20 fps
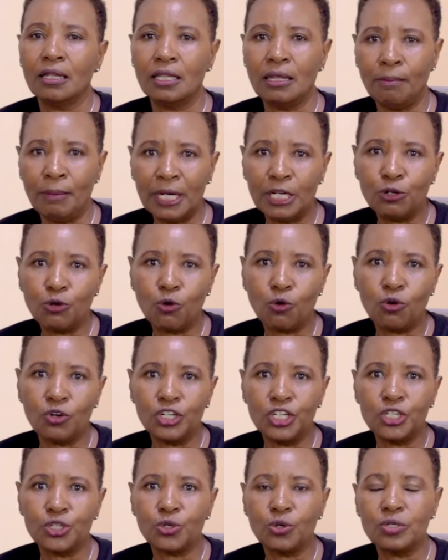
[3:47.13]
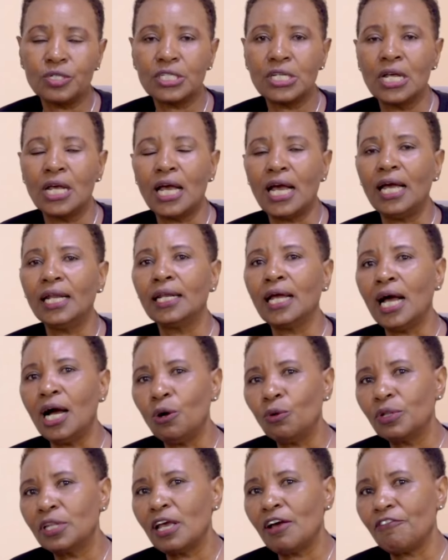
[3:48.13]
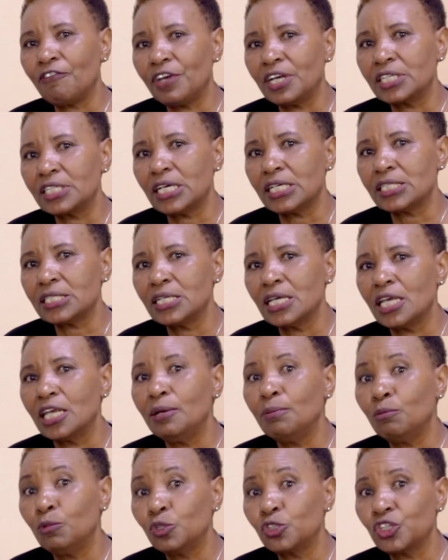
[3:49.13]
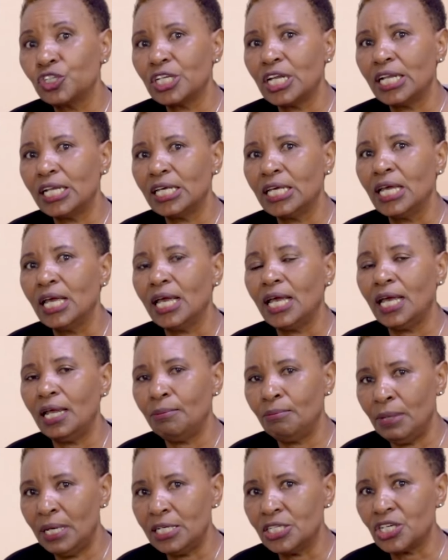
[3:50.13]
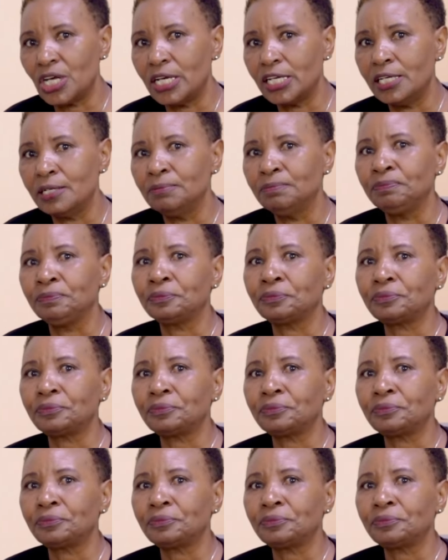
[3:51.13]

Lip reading: the medical conditions, and how they affect us emotionally and mentally.